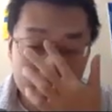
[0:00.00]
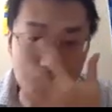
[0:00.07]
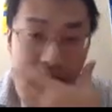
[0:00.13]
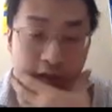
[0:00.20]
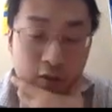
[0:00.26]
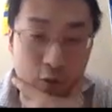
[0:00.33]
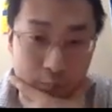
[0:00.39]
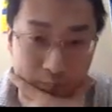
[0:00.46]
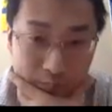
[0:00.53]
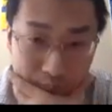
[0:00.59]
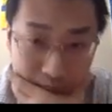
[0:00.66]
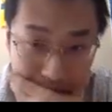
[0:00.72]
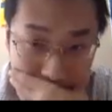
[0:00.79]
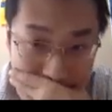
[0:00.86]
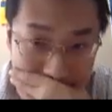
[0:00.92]
Now,
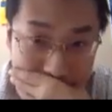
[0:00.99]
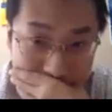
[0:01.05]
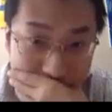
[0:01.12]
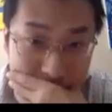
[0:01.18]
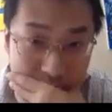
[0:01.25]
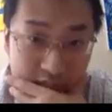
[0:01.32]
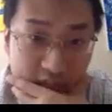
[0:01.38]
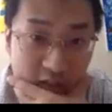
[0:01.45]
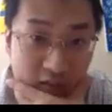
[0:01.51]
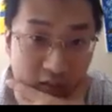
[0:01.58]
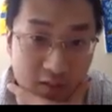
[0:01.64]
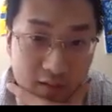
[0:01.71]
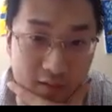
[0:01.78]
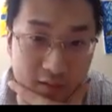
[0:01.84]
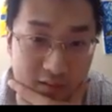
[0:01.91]

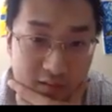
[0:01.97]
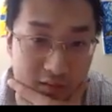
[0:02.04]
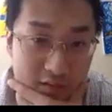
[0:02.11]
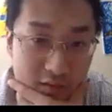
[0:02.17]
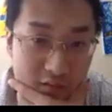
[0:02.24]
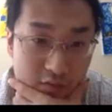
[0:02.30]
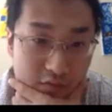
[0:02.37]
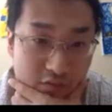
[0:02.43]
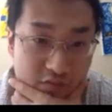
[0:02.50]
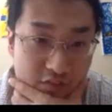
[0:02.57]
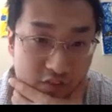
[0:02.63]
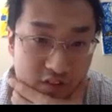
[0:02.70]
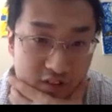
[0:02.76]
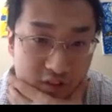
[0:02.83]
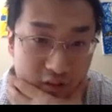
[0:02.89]
let us
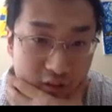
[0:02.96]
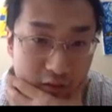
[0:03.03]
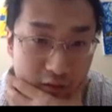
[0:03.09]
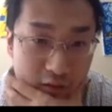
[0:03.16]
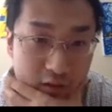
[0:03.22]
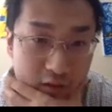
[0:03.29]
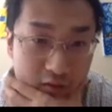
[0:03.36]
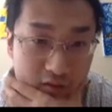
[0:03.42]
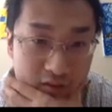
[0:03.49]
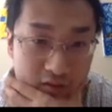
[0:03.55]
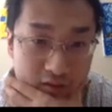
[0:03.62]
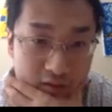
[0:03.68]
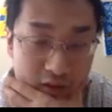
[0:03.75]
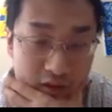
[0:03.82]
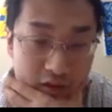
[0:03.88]
fix a
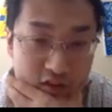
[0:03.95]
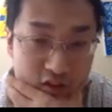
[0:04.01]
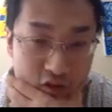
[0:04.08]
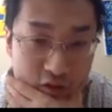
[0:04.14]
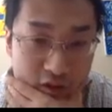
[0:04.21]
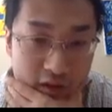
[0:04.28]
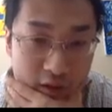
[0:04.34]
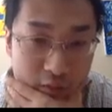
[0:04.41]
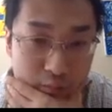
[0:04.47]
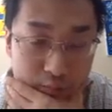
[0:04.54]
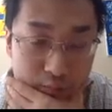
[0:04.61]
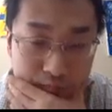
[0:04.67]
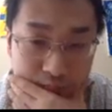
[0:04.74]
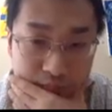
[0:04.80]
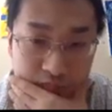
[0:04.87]
constant integer
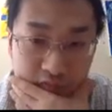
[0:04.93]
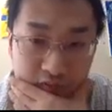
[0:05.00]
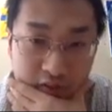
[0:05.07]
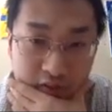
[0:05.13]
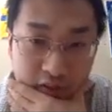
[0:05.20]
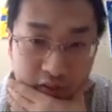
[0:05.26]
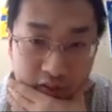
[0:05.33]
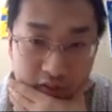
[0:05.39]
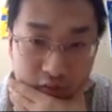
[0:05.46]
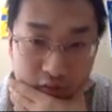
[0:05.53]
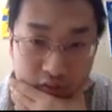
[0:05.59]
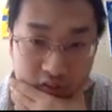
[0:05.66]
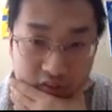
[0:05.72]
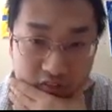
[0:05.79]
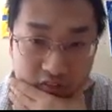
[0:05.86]
m, and
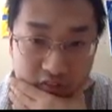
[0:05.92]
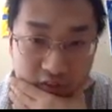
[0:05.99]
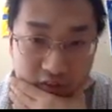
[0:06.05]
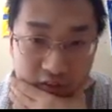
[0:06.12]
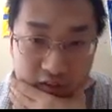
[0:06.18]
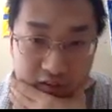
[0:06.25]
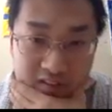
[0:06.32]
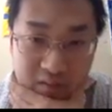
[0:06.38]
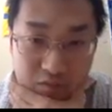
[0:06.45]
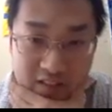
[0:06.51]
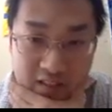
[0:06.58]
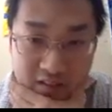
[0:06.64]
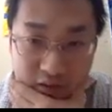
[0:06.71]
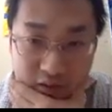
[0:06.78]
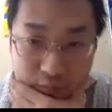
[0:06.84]
we define a
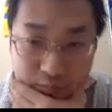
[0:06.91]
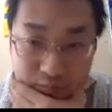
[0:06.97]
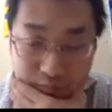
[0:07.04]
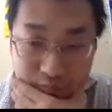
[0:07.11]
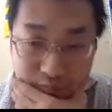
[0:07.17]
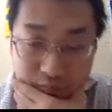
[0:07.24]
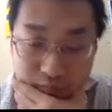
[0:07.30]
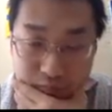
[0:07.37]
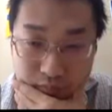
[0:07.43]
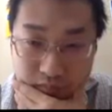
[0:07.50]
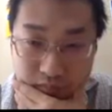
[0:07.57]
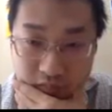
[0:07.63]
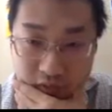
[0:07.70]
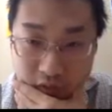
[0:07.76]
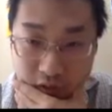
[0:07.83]
subset
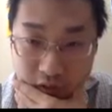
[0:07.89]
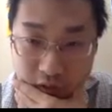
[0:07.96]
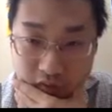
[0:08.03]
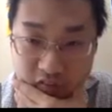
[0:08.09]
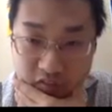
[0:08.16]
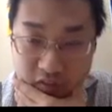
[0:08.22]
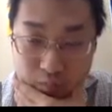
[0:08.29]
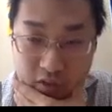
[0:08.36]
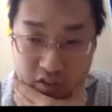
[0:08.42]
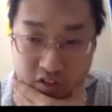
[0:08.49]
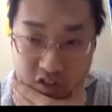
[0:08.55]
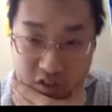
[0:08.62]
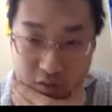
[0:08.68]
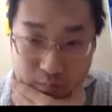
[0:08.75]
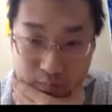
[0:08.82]
of the
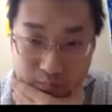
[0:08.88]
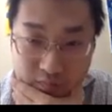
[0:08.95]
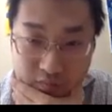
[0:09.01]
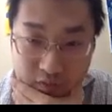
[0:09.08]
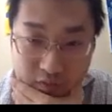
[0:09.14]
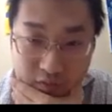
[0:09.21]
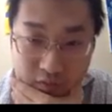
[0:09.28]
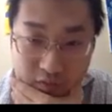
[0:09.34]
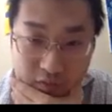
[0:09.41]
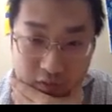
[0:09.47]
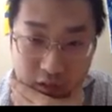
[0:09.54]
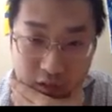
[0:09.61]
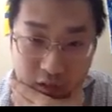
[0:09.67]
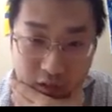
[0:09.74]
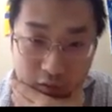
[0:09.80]
partition.
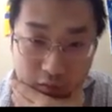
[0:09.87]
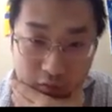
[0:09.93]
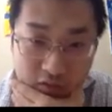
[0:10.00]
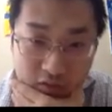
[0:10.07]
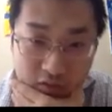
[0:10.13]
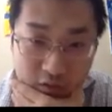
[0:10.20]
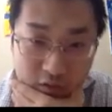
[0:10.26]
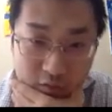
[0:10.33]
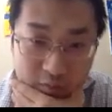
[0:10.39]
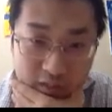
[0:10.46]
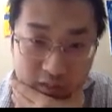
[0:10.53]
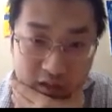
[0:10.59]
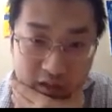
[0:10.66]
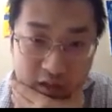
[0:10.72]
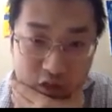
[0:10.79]
We denote
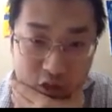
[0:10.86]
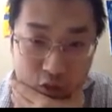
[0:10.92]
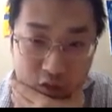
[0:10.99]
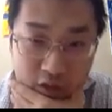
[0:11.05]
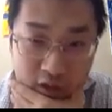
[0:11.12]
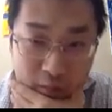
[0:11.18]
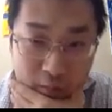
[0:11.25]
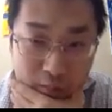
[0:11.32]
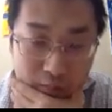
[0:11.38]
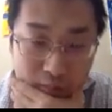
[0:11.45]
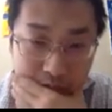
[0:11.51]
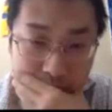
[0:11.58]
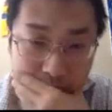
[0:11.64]
by um.